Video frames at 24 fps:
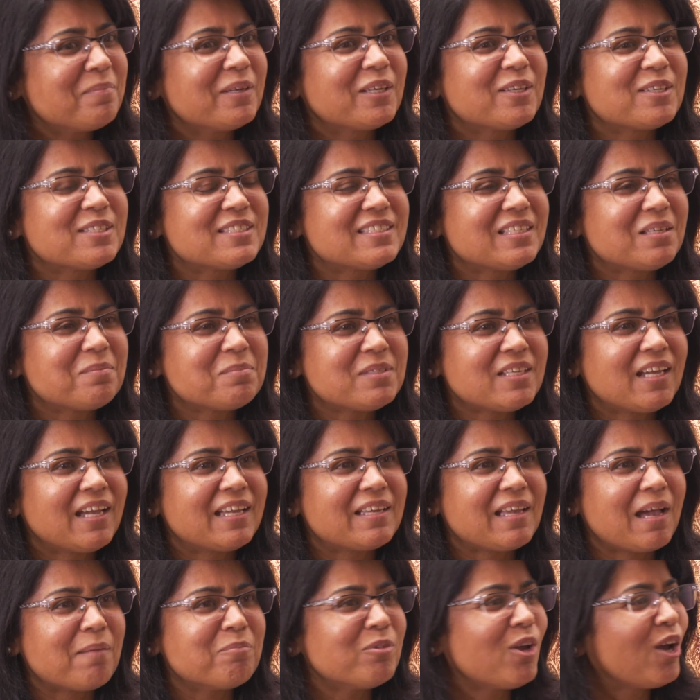because
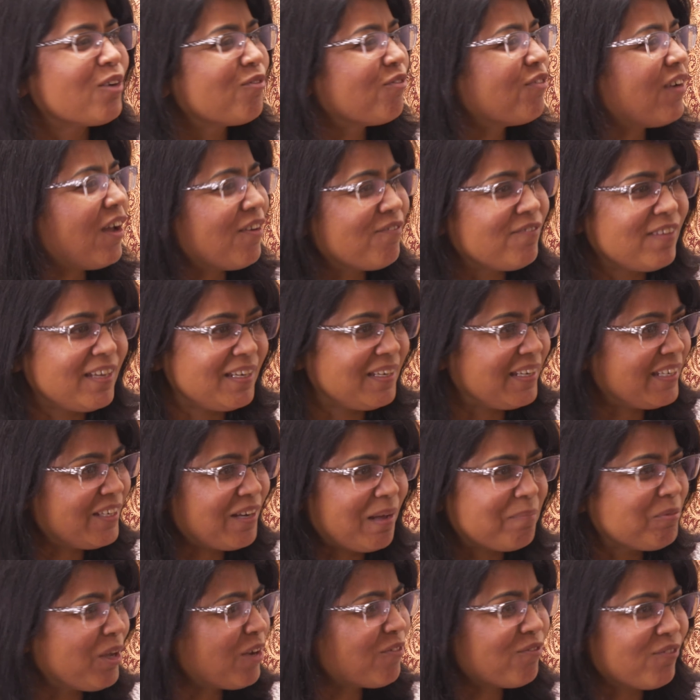sometimes I'm not fluffing, you
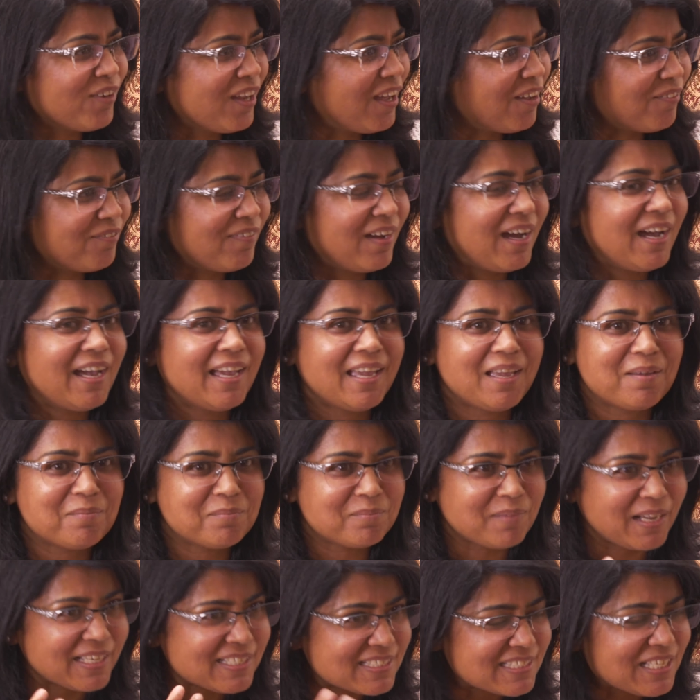know, I'm not fluff. I
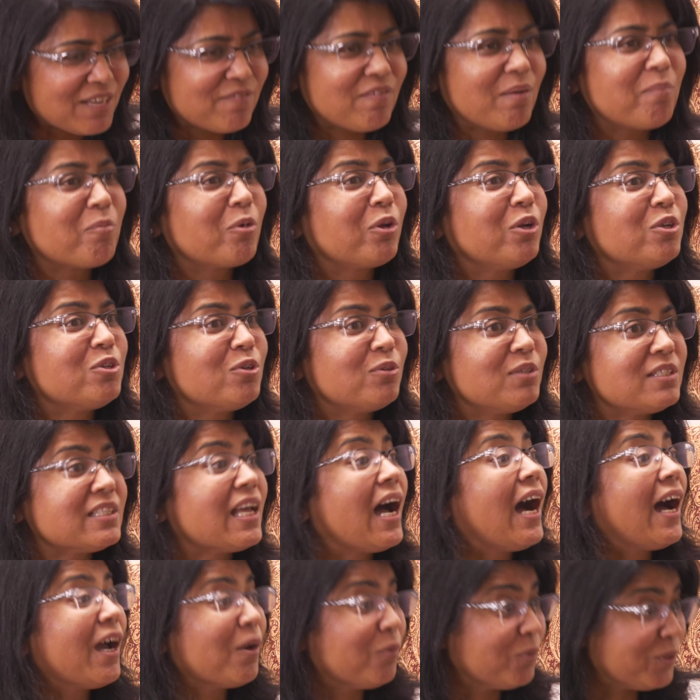am, I say if I'm going to do
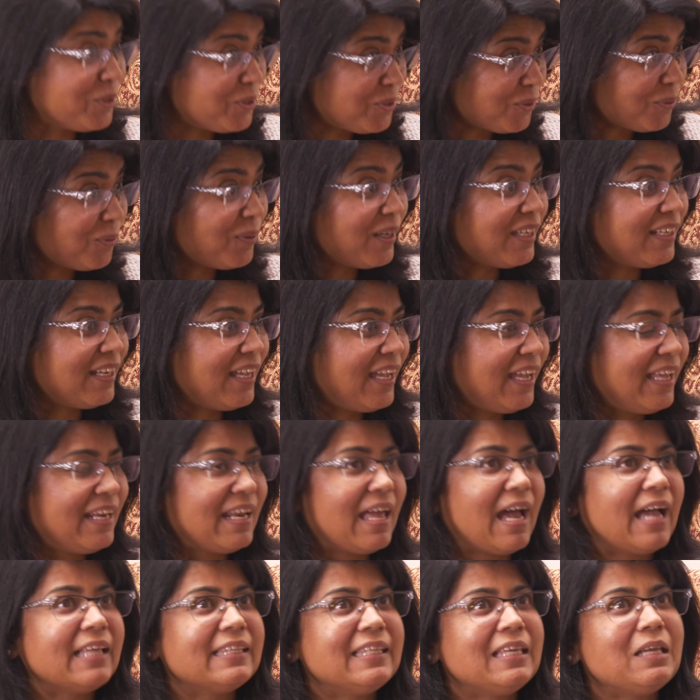this, I will do it.
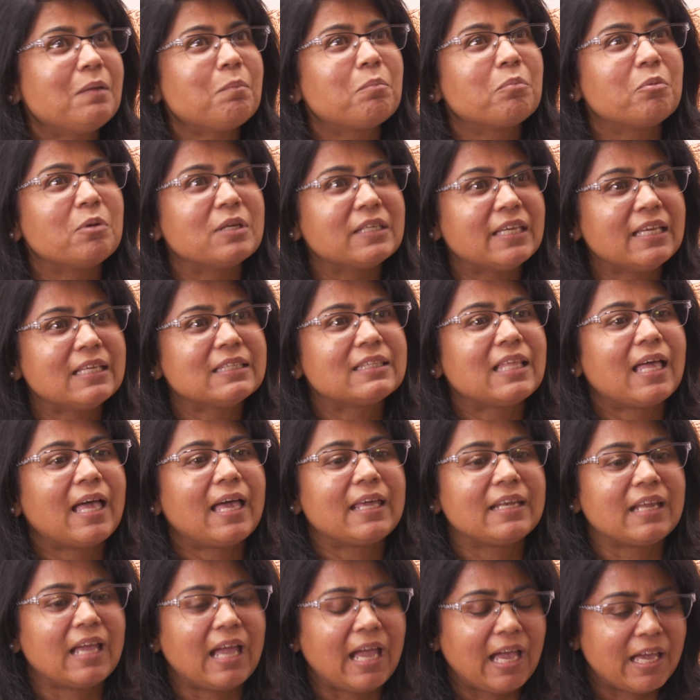And I think bringing
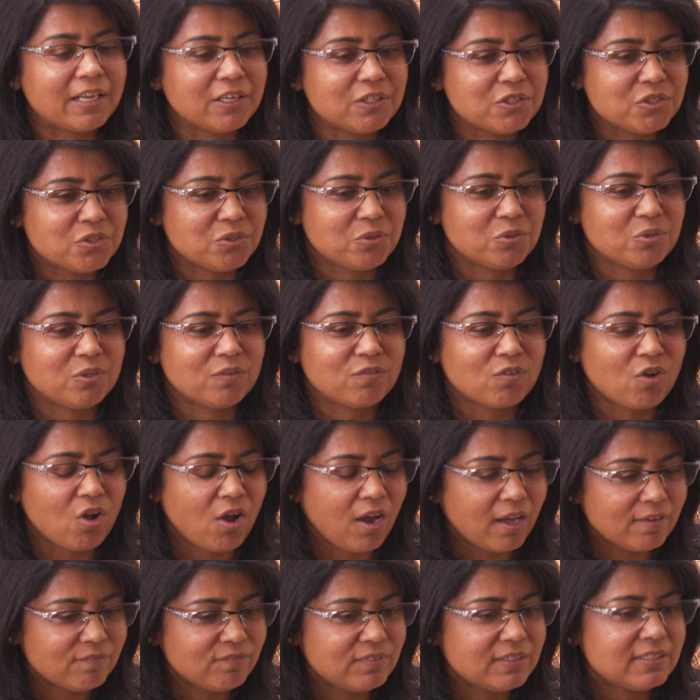that attitude of
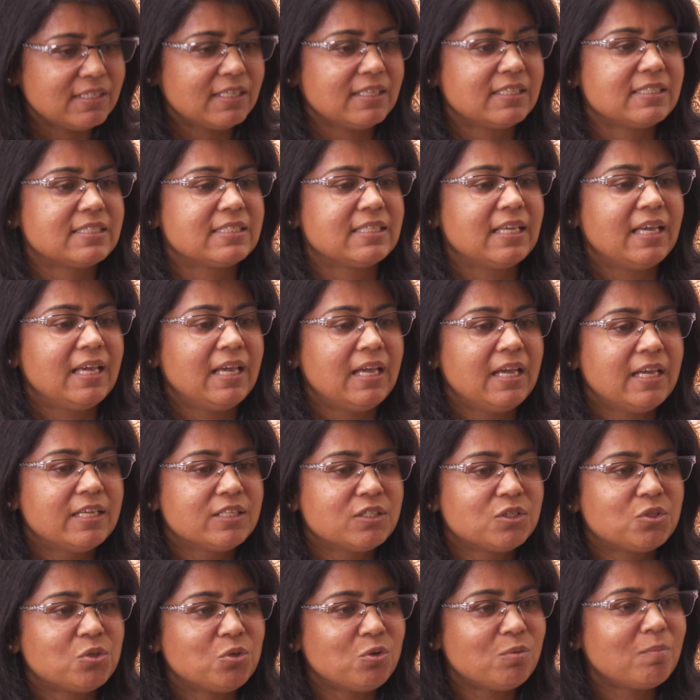confidence
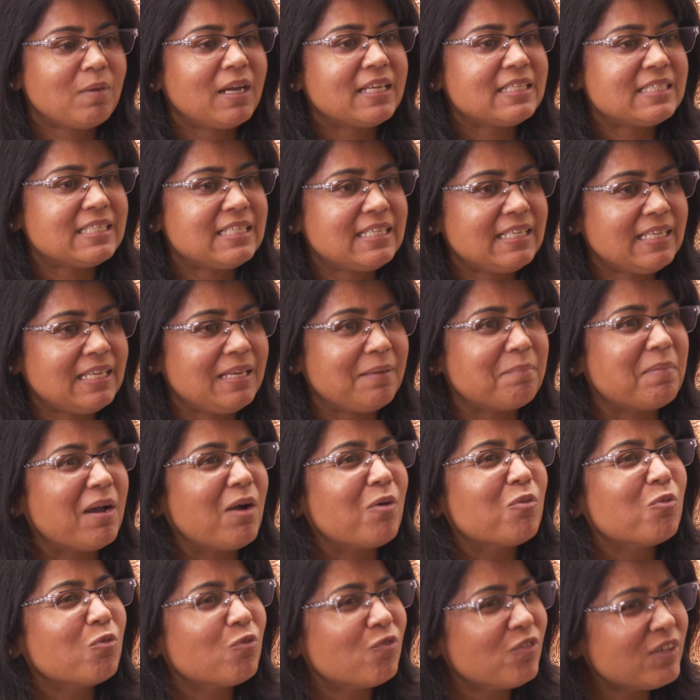to my team
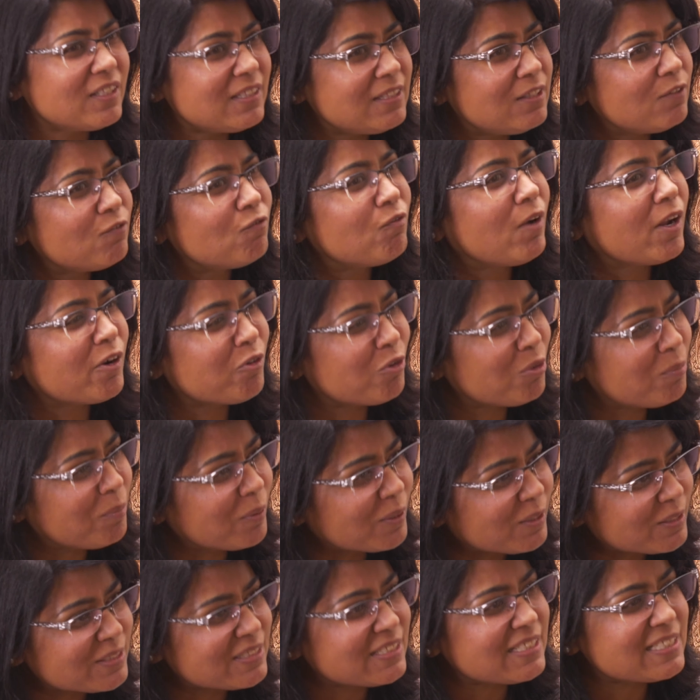with the
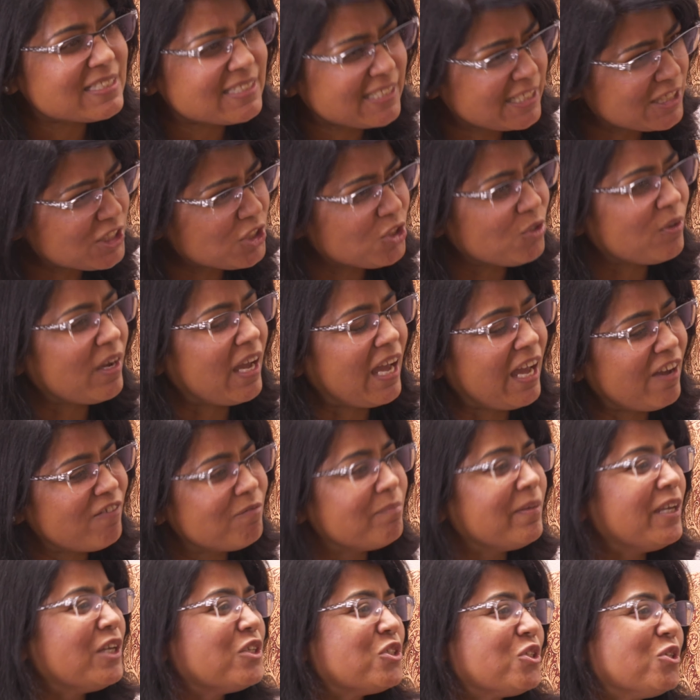vulnerabilities that you
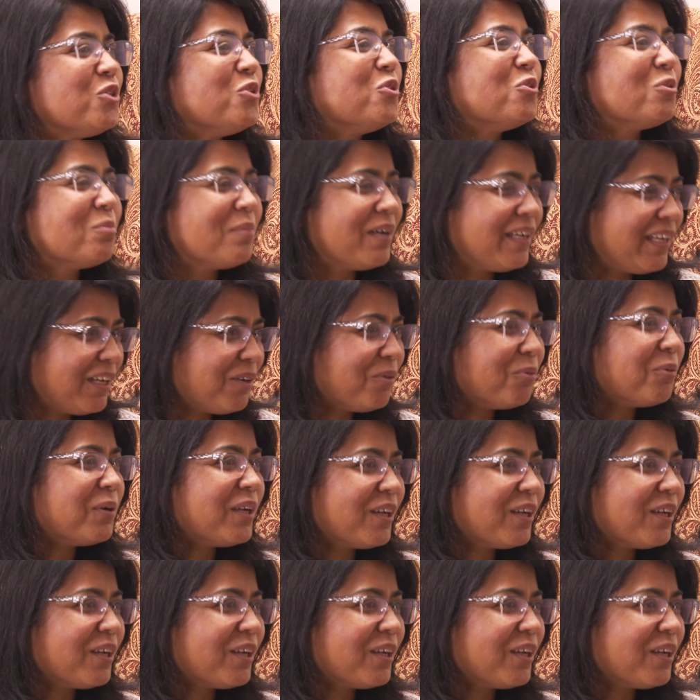have makes you human and